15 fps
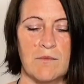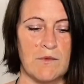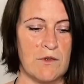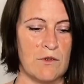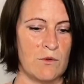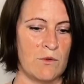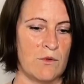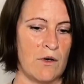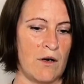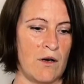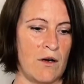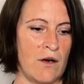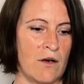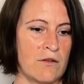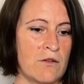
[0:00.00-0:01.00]
You
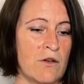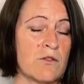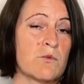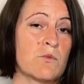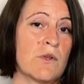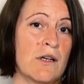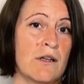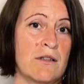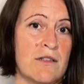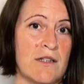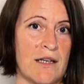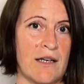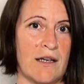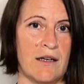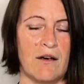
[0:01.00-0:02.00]
are not
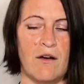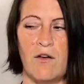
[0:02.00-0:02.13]
worthy